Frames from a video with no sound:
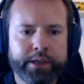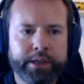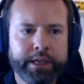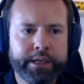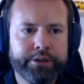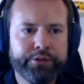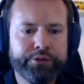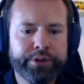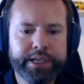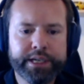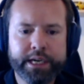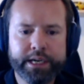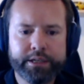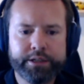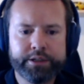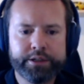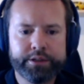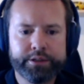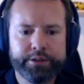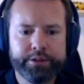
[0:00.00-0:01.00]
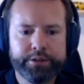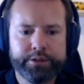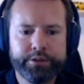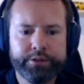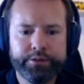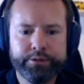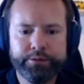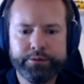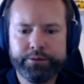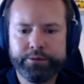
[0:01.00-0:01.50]
in Redash
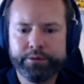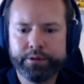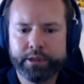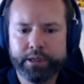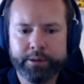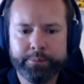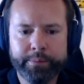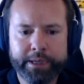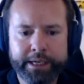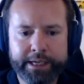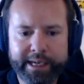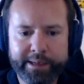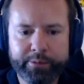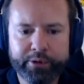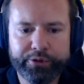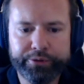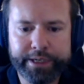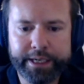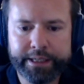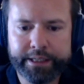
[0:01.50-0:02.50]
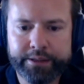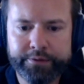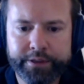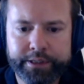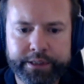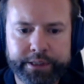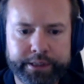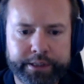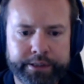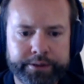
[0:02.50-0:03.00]
to enable
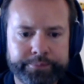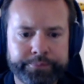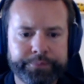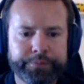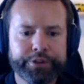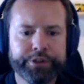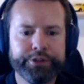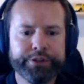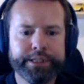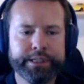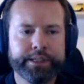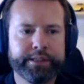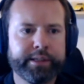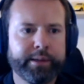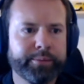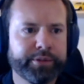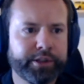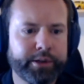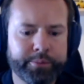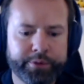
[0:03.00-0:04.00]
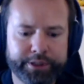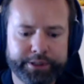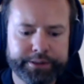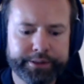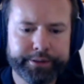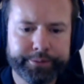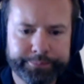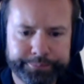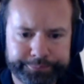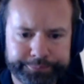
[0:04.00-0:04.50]
reactivity using
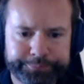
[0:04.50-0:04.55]
subscriptions.